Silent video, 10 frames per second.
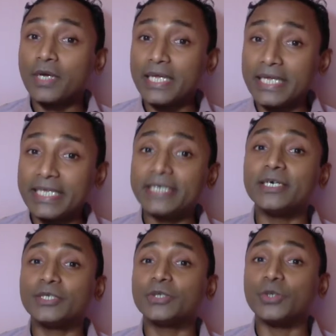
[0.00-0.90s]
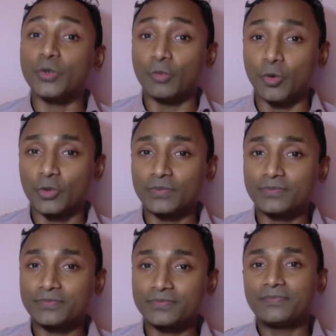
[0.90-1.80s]
eager to know more.
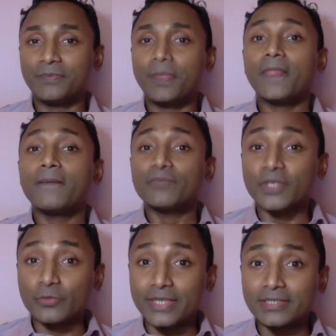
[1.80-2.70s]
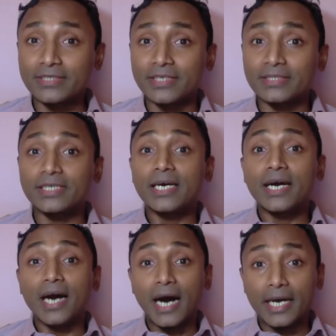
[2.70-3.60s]
The question is,
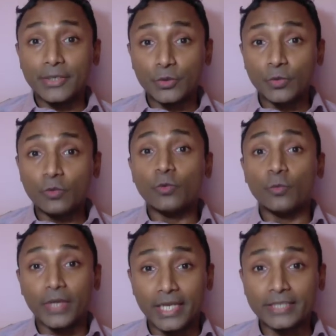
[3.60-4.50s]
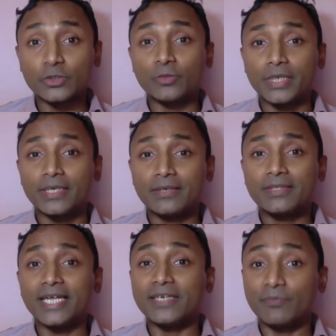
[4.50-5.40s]
are you willing to be
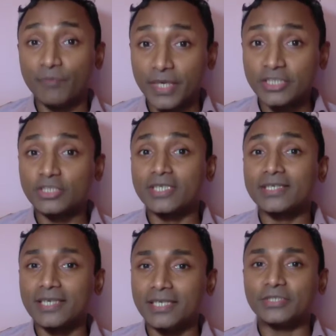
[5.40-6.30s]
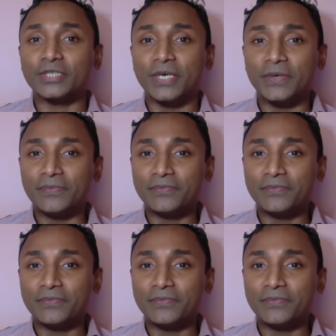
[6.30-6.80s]
that patient listener?